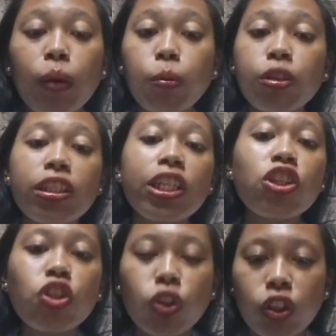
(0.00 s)

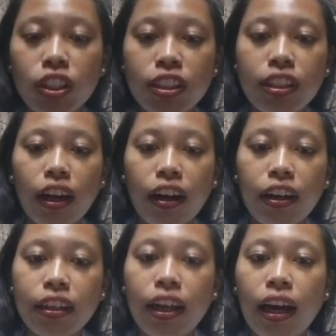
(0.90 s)
procedures
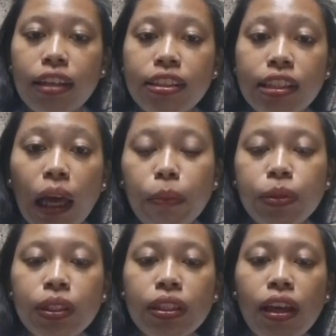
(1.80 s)
are the
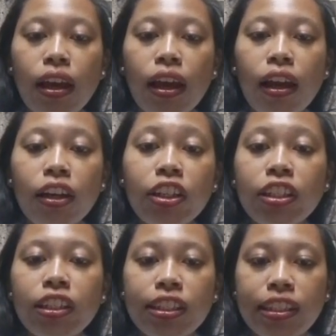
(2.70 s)
steps
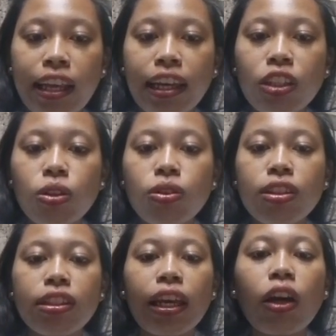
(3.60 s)
learners take to
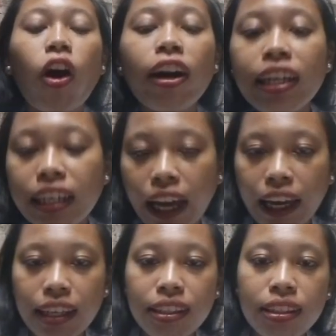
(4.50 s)
stay
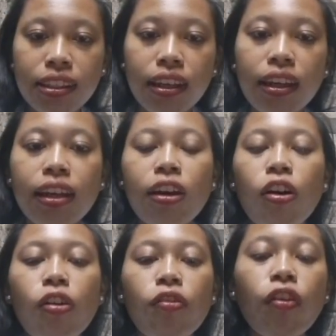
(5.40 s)
organized,
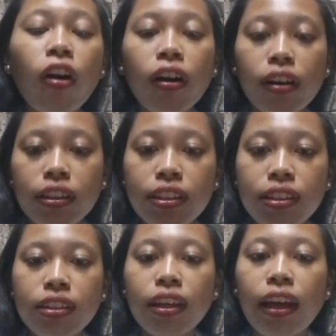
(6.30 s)

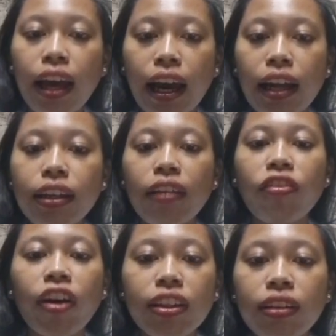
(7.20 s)
focused, and
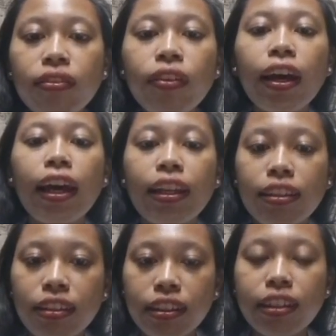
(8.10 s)
effective
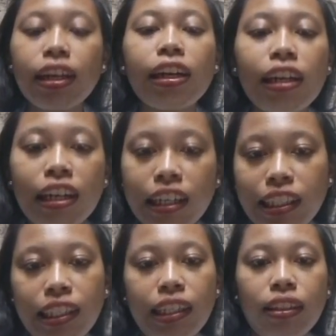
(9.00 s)
in their
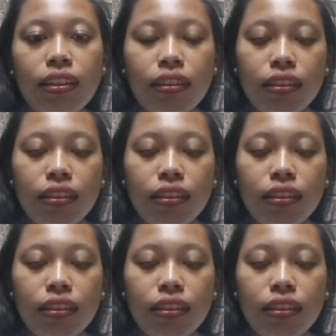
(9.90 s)
learning.